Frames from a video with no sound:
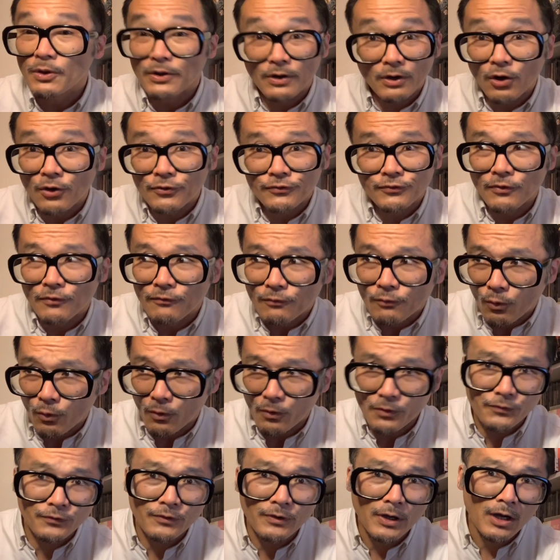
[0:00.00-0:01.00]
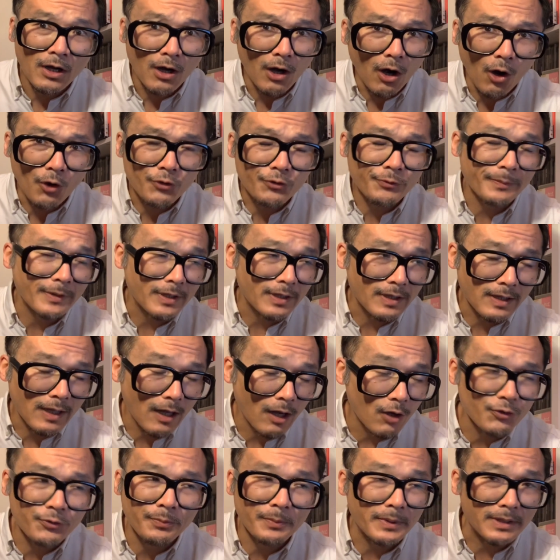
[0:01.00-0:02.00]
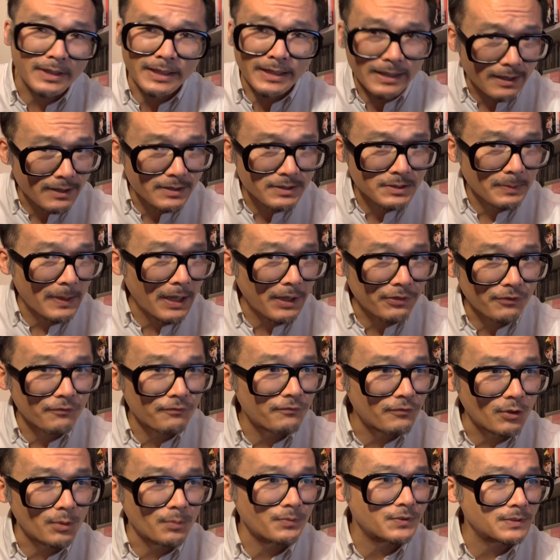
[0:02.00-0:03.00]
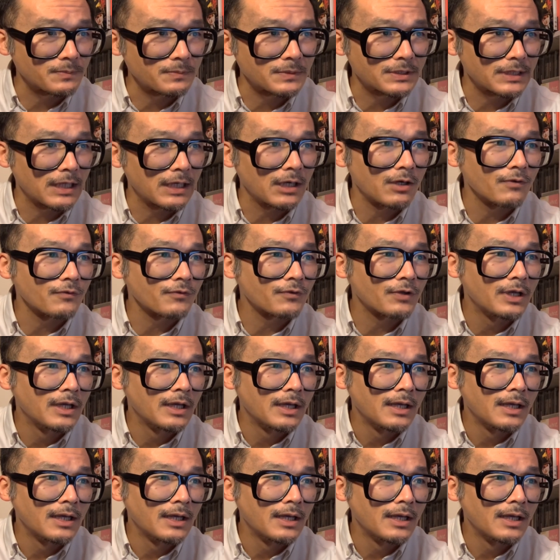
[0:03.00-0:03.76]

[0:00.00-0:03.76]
And also, of course, ultimately, it is about the films themselves.